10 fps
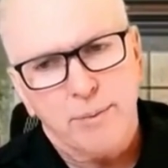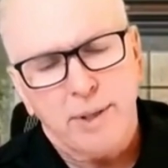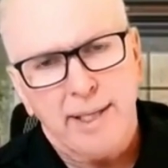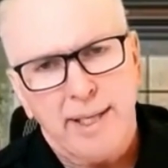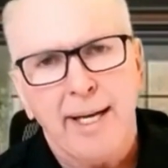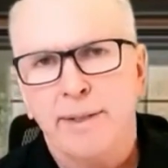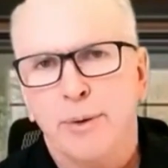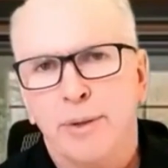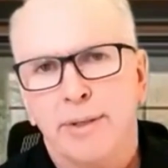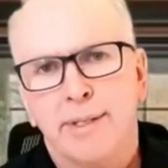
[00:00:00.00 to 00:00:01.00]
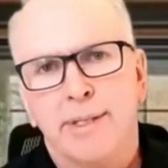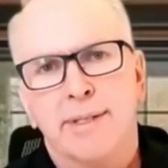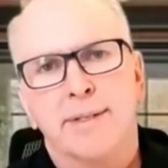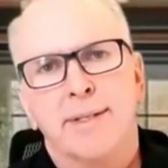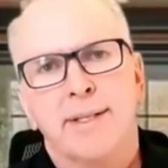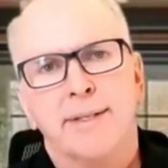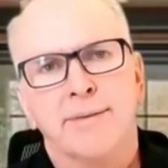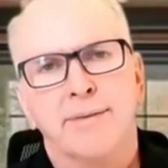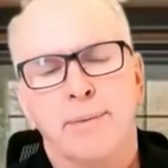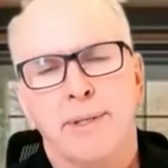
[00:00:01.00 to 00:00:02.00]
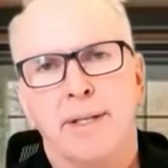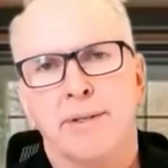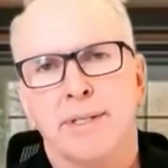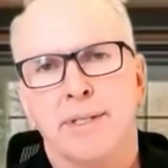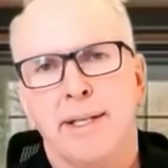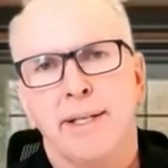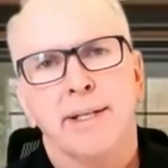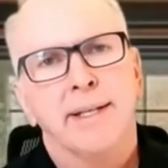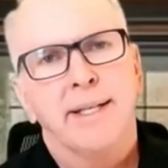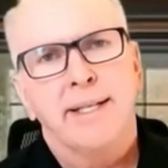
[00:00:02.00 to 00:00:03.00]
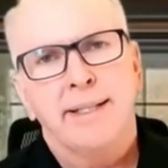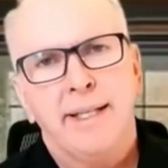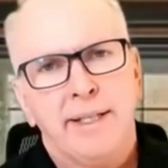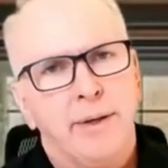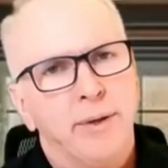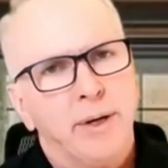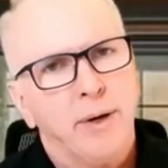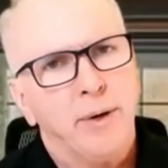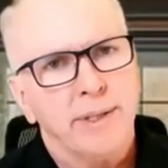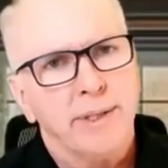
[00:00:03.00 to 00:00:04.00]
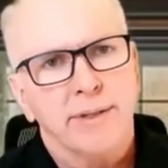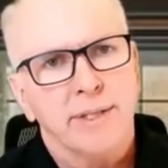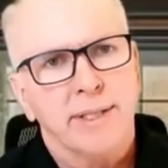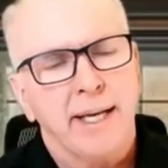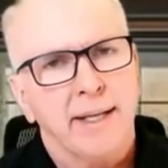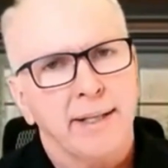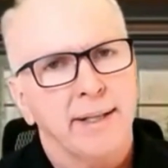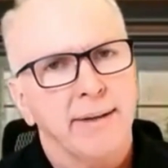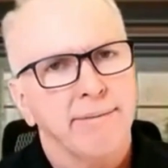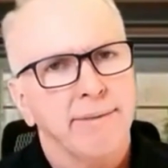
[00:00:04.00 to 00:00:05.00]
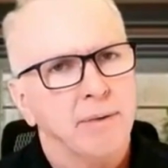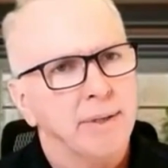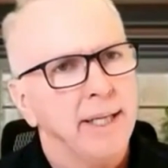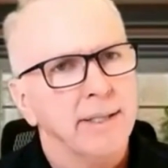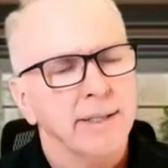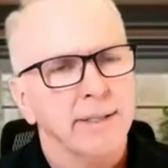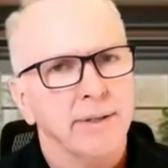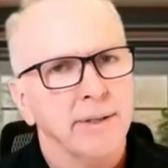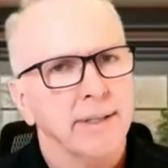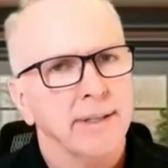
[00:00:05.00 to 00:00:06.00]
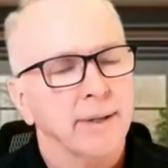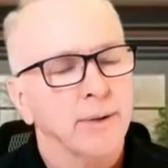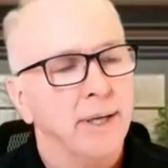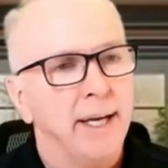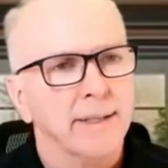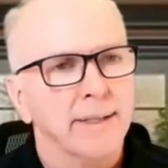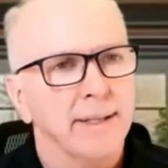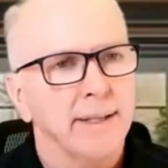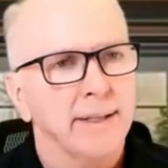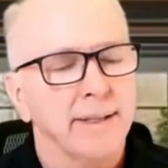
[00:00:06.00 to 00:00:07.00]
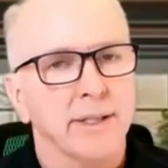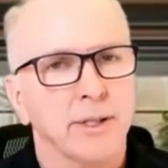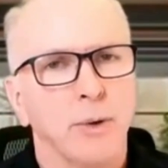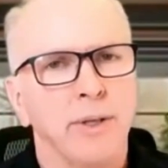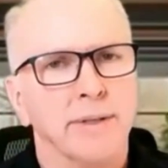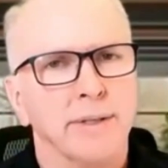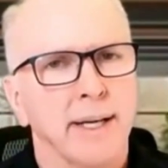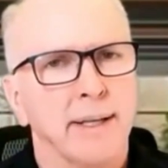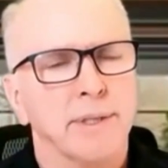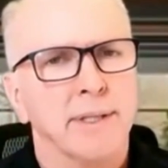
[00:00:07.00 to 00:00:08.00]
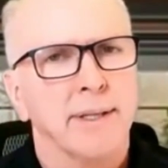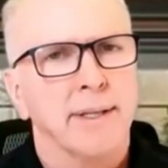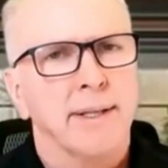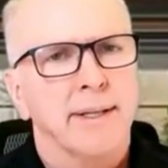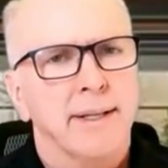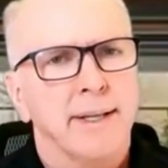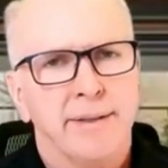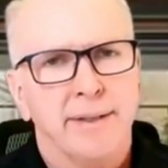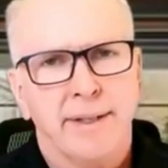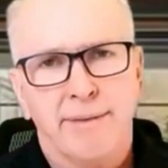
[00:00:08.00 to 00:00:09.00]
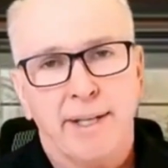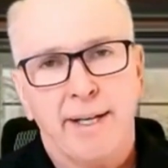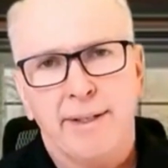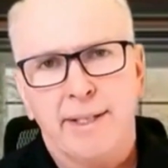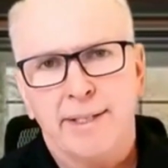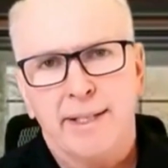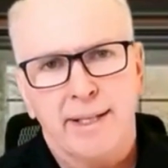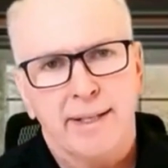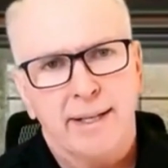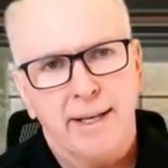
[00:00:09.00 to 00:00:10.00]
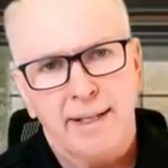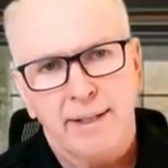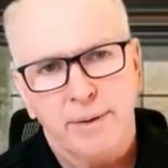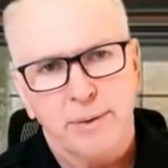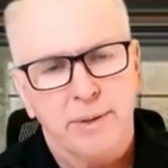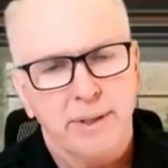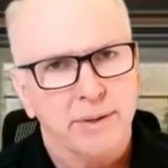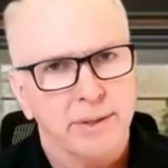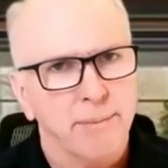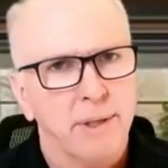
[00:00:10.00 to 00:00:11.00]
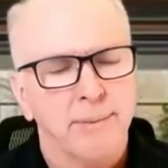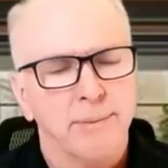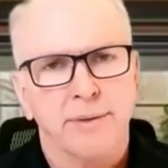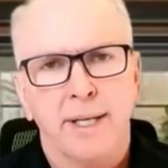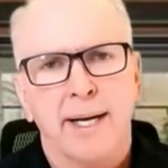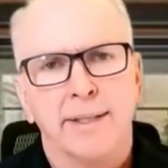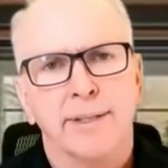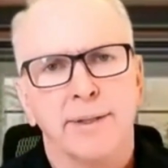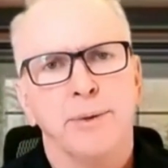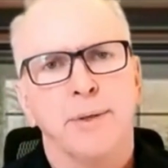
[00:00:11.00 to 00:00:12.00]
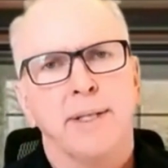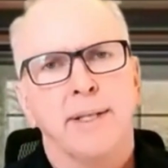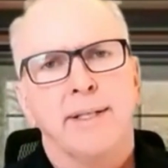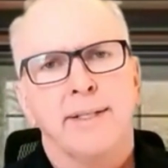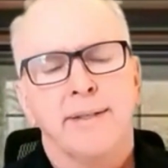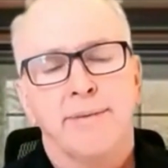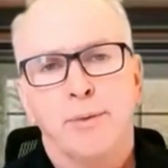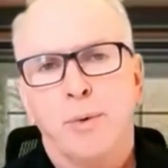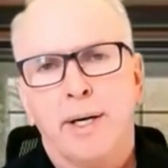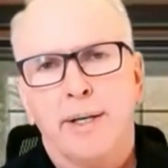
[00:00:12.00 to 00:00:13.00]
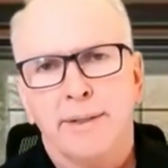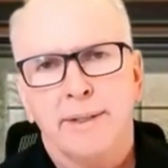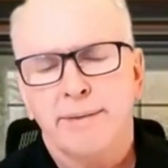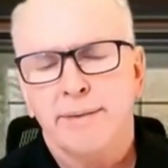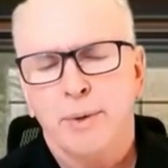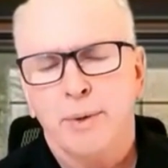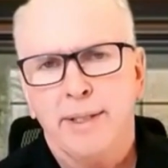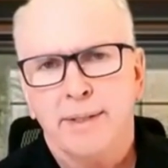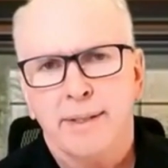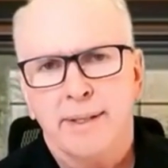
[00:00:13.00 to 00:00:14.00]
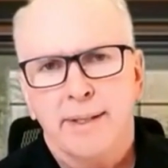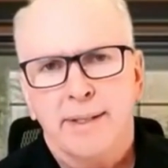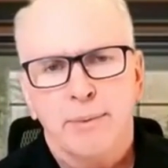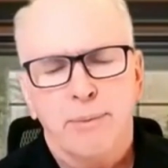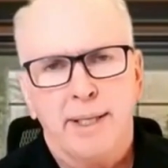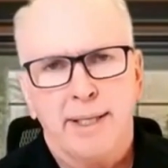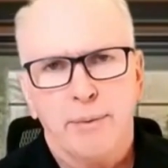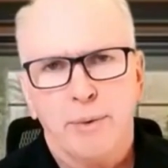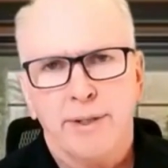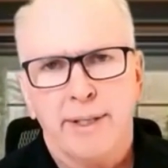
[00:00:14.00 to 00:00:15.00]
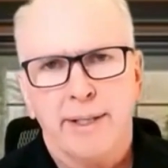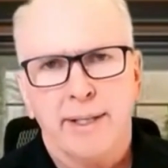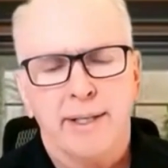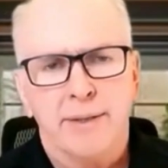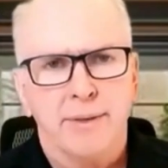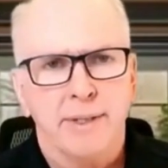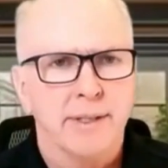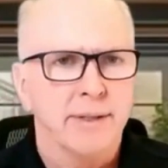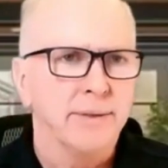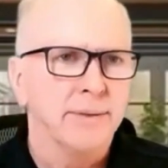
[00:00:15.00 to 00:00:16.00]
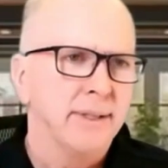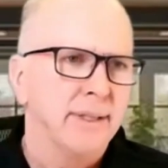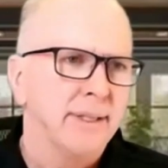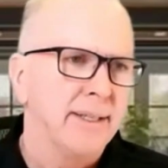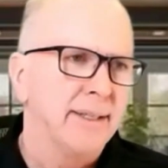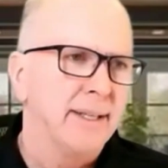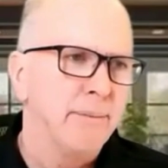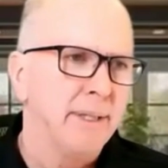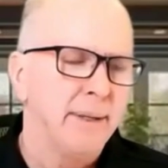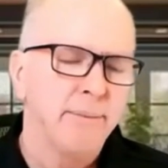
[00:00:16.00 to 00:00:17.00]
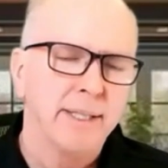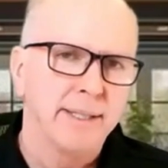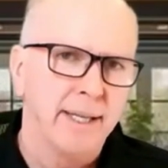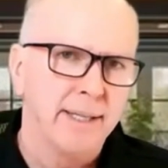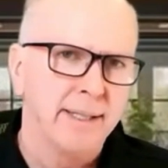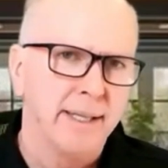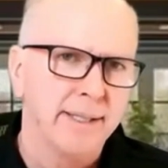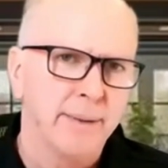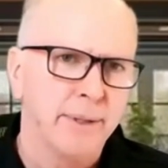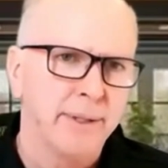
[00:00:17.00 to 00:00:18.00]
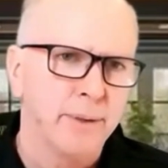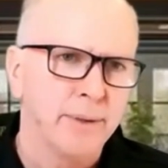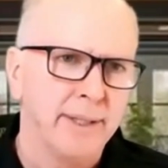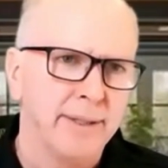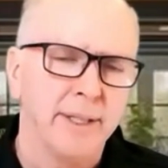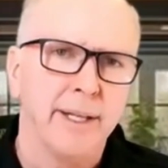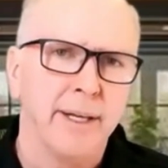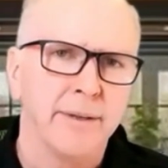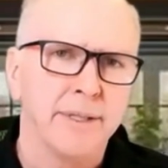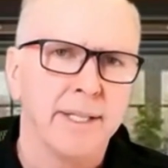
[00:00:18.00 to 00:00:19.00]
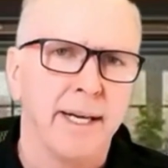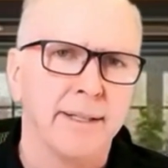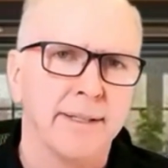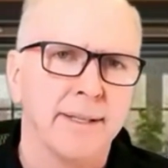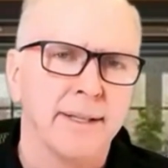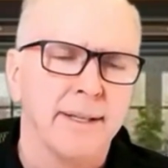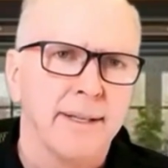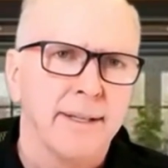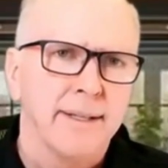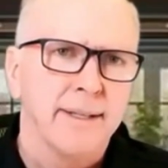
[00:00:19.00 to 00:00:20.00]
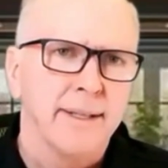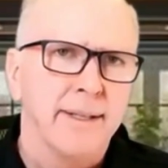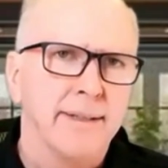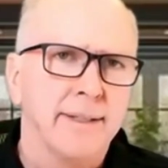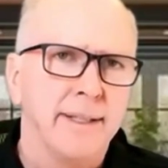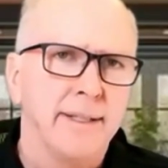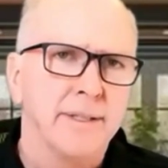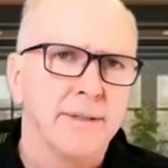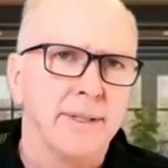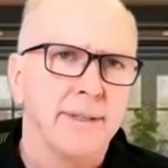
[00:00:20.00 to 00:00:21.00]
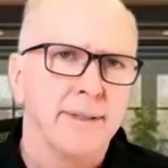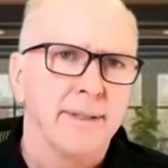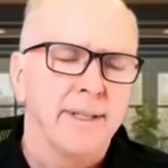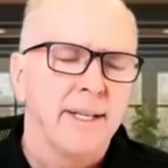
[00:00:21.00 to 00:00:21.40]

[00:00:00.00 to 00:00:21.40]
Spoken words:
that when a headquarters is from another city, they don't always understand the foundations, or quite honestly, the soil types that are in different areas. And I know, some pumps react to different water in different ways, depending on where you're in the country. So, I mean, that makes a lot of sense. Someone locally really understands the industry.